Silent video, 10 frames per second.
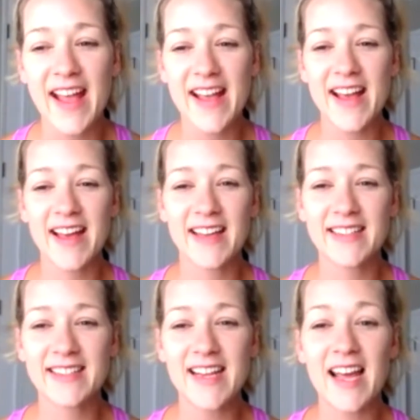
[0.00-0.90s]

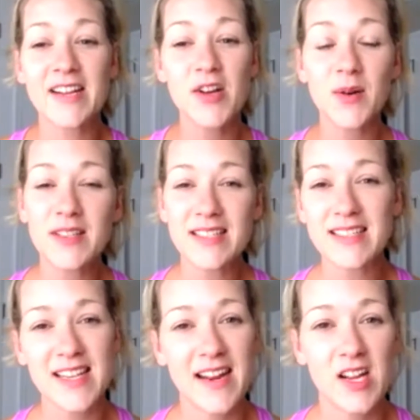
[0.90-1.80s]
And I know it's
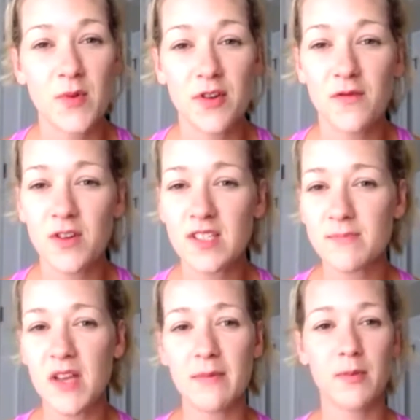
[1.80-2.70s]
exciting when you
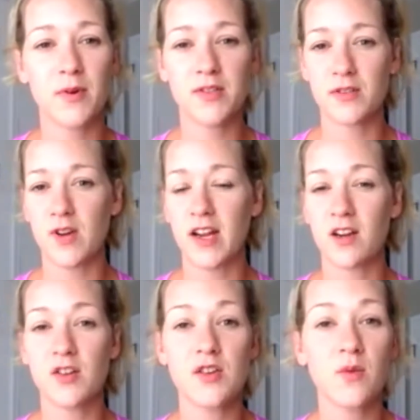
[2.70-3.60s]
first become a personal
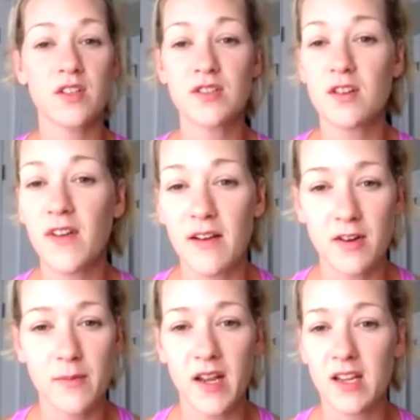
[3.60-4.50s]
trainer, you want to serve
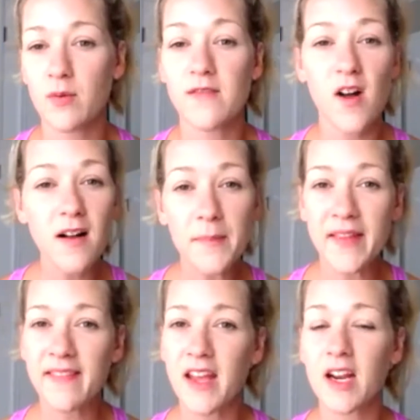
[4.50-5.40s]
everybody. We've all
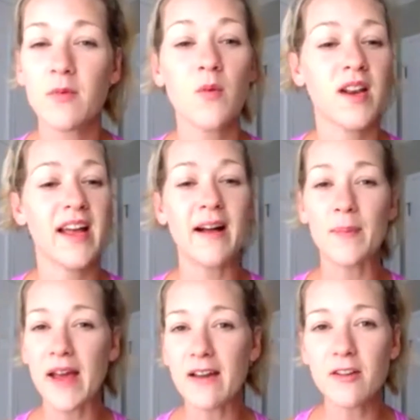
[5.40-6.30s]
been there. We want to
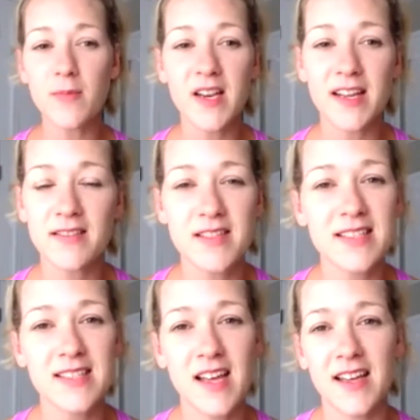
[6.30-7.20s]
help everybody under
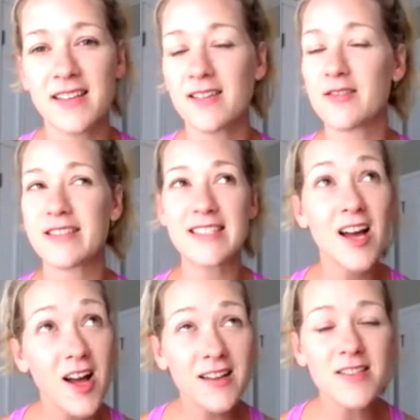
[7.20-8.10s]
the sun. There's
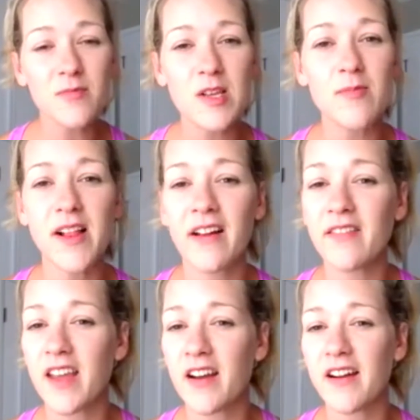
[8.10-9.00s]
tons of people
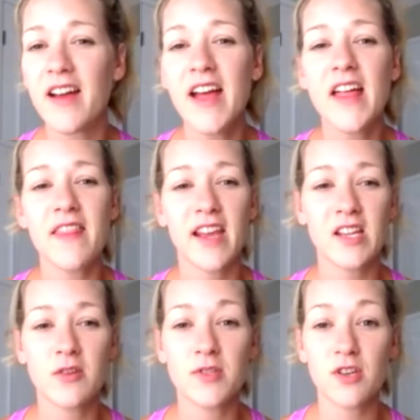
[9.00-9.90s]
out there that
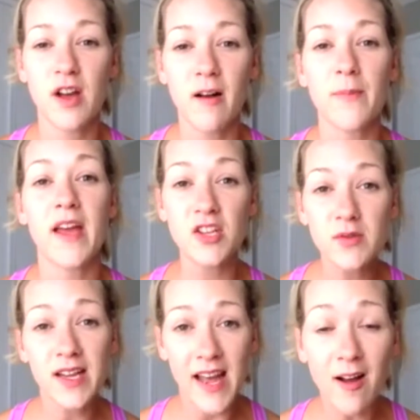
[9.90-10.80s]
can use your help, and
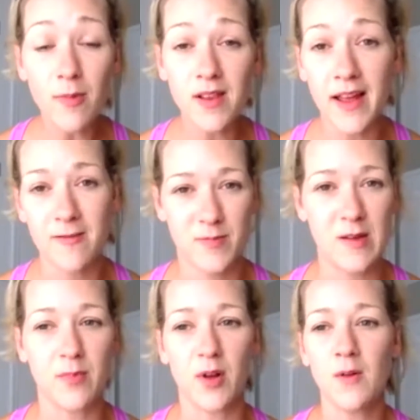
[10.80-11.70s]
you can help a lot of
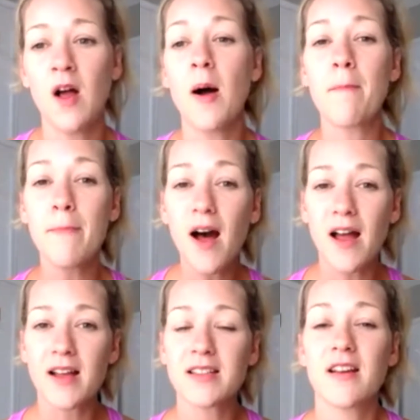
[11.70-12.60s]
people.
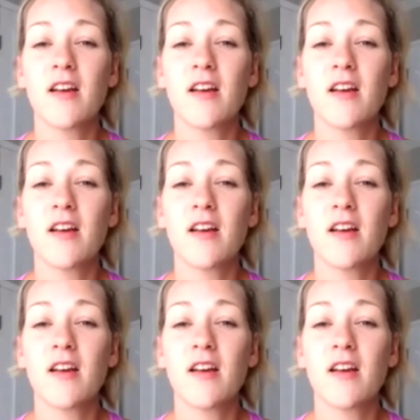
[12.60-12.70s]
But